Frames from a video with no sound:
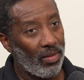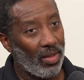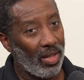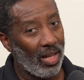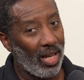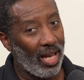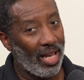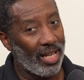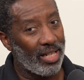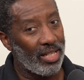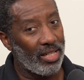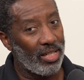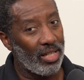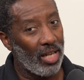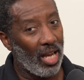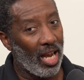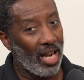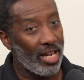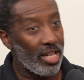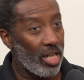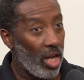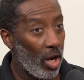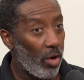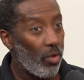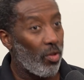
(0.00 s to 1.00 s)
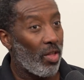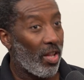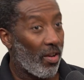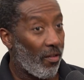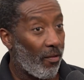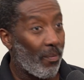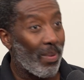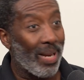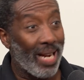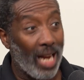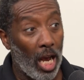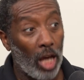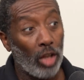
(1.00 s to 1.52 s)
I know there have
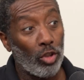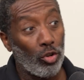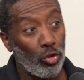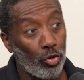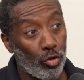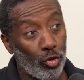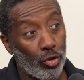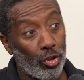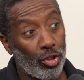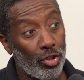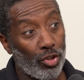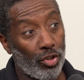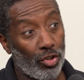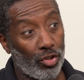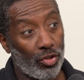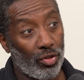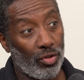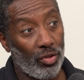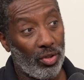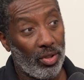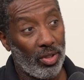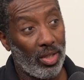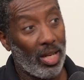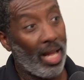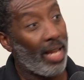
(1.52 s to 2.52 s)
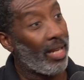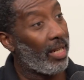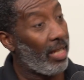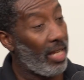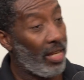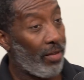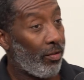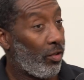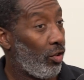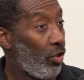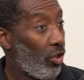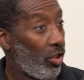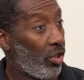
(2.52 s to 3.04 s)
been hundreds, like
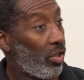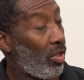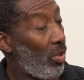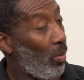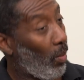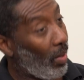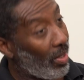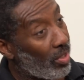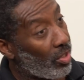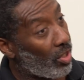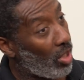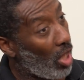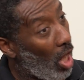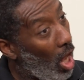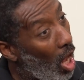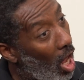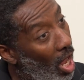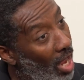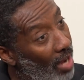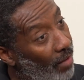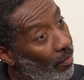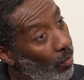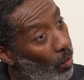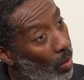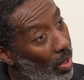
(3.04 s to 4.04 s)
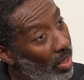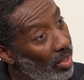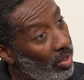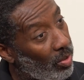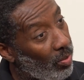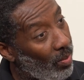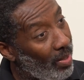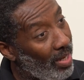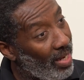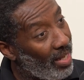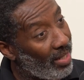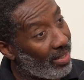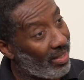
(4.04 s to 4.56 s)
even just the ones that I've worked
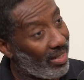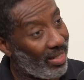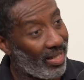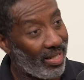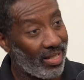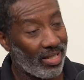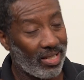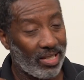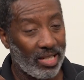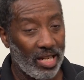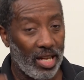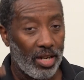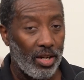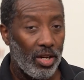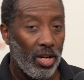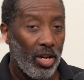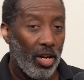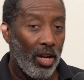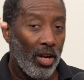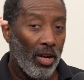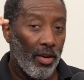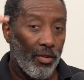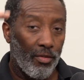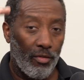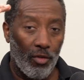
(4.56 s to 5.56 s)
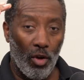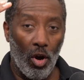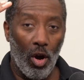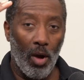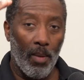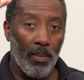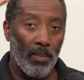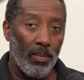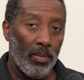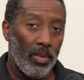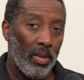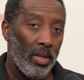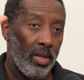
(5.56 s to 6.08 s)
with. And as I said,
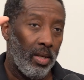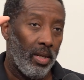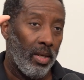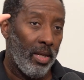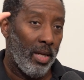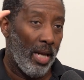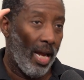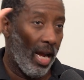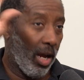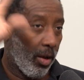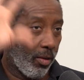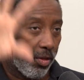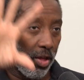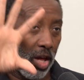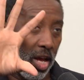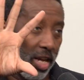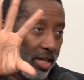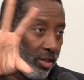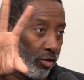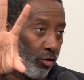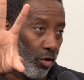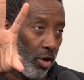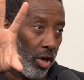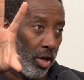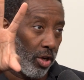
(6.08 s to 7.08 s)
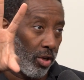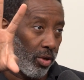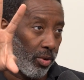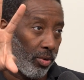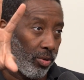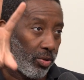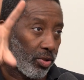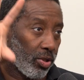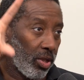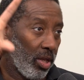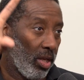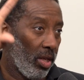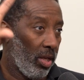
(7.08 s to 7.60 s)
from health
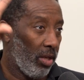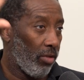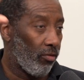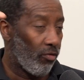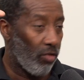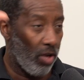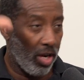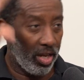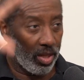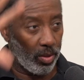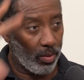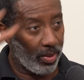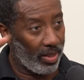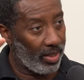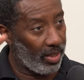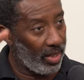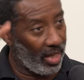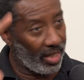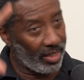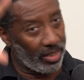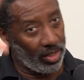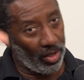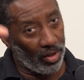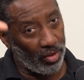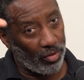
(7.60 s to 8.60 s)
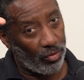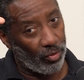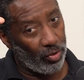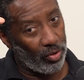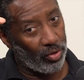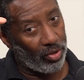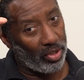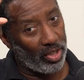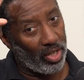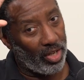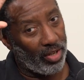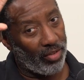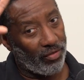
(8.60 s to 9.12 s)
hydros, right the way, through
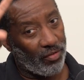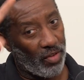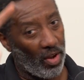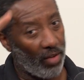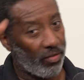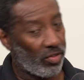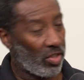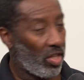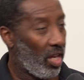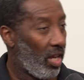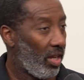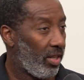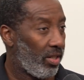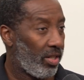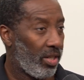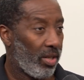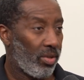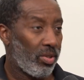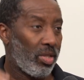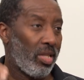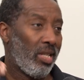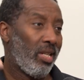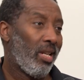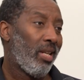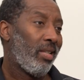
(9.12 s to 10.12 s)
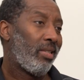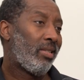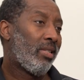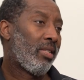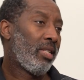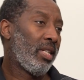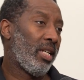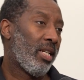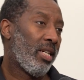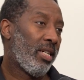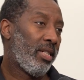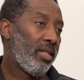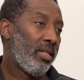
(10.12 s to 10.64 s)
to 5-star hotels in
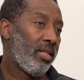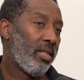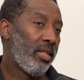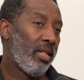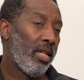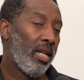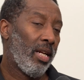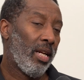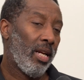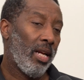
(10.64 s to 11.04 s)
London,